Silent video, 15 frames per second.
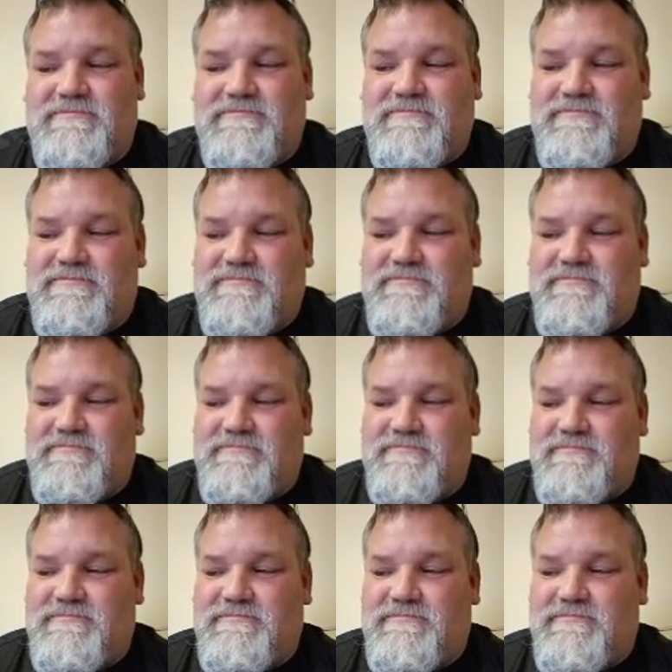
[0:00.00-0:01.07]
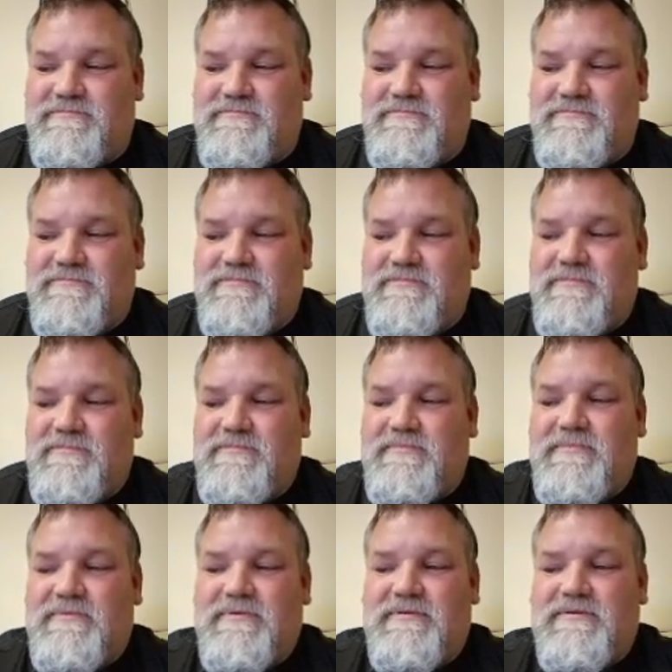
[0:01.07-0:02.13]

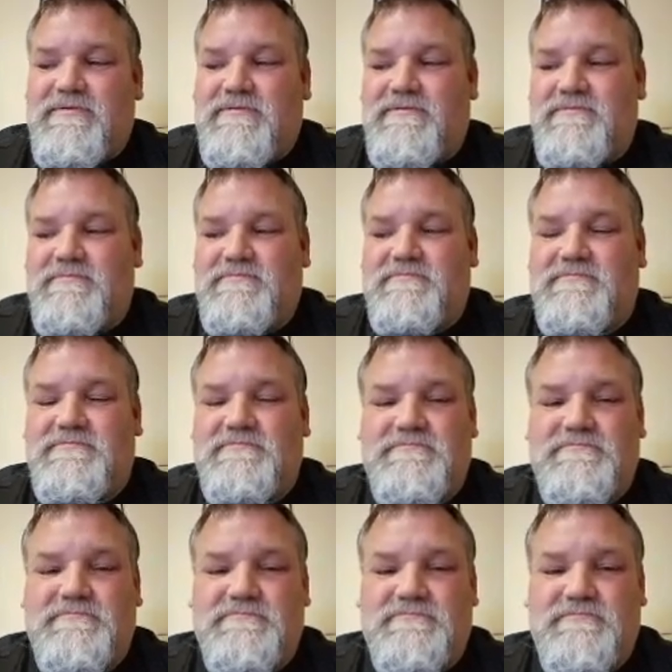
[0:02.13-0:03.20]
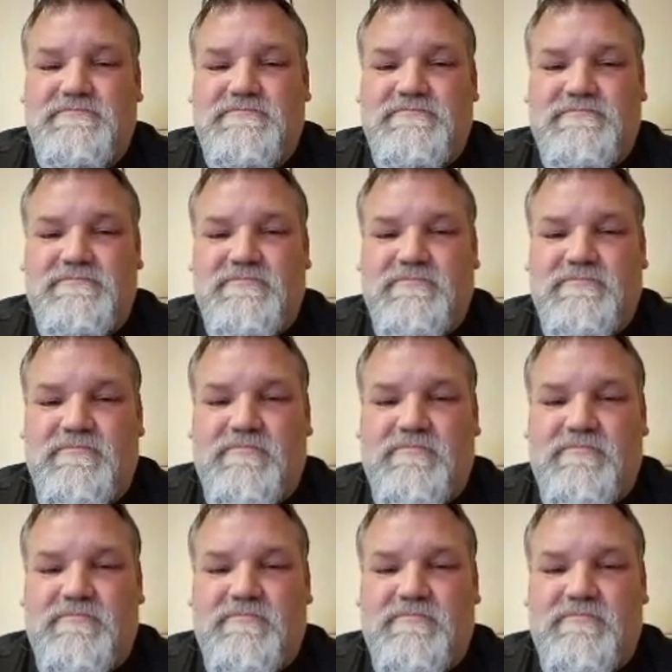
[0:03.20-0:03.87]
[no speech]